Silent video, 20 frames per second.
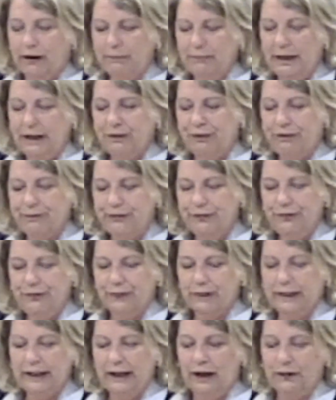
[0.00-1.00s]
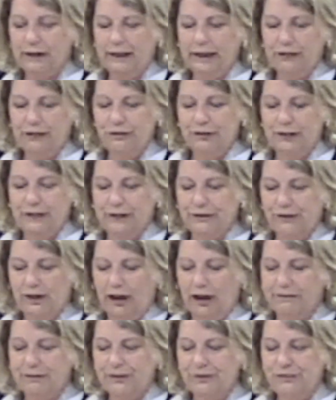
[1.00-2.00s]
and through your county engineer's
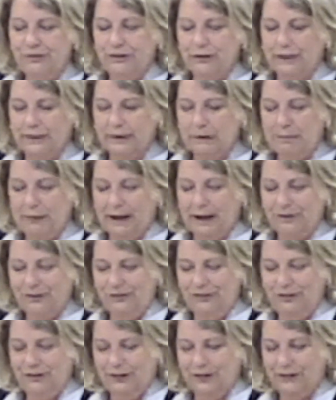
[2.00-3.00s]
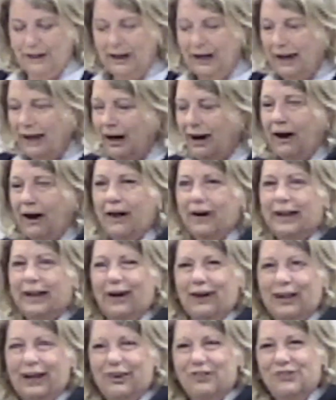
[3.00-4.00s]
office during the past year. Our
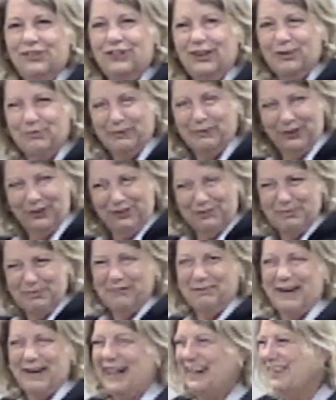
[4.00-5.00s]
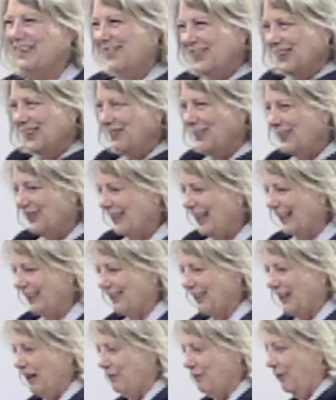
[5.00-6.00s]
county engineer, Melissa McFadden, is here. If you would like to come